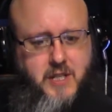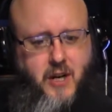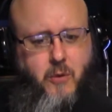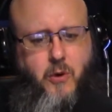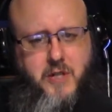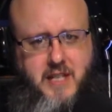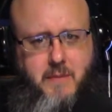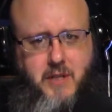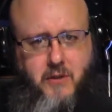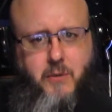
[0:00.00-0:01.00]
Star Wars
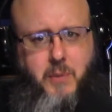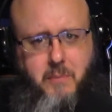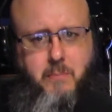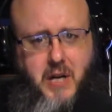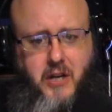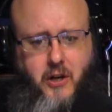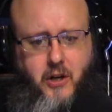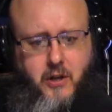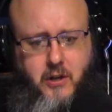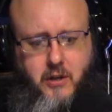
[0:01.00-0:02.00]
seems a little bit bigger.